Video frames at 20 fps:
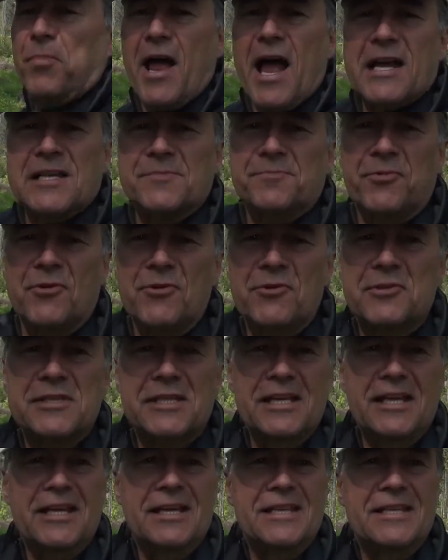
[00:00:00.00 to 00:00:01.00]
black
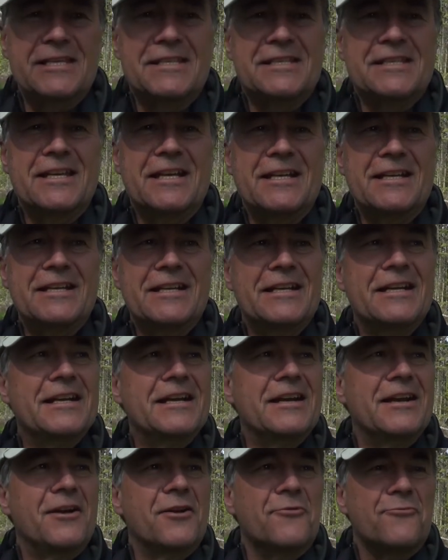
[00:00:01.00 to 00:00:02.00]
spruce is
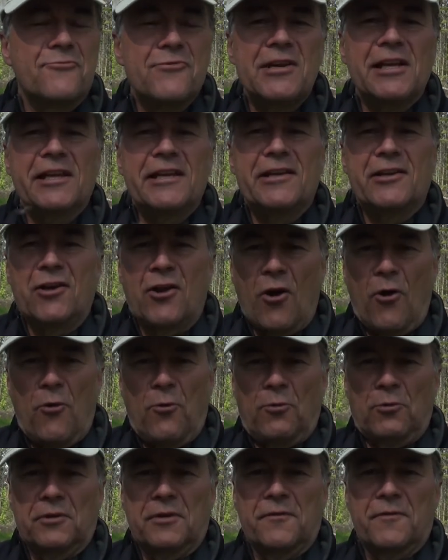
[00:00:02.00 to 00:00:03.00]
really
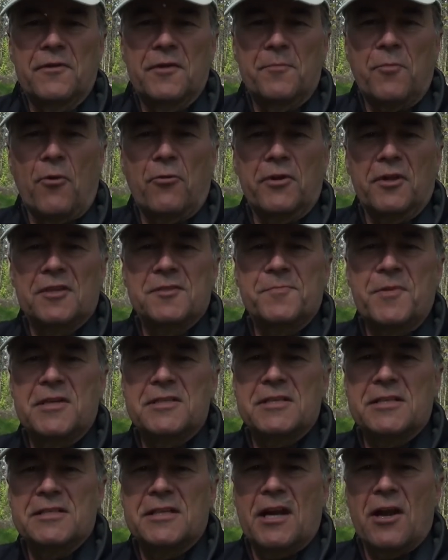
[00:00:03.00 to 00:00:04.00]
gold for the boreal
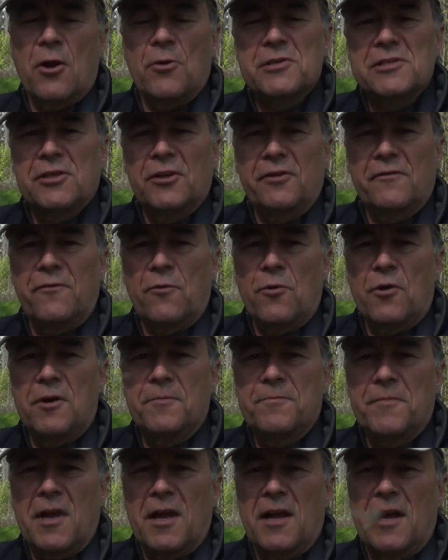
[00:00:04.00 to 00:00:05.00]
species that I always look for.
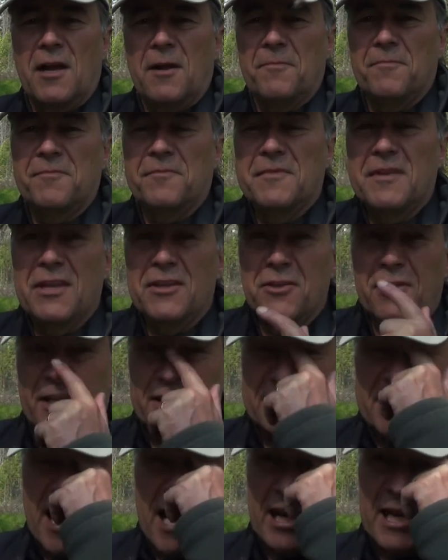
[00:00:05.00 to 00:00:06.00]
Um, you
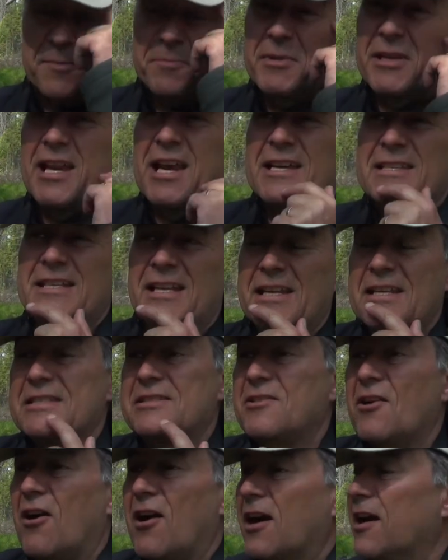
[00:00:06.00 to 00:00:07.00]
can tell it because it is
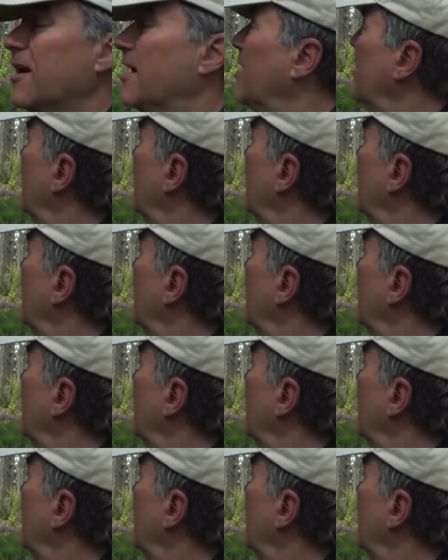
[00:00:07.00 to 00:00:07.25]
dark,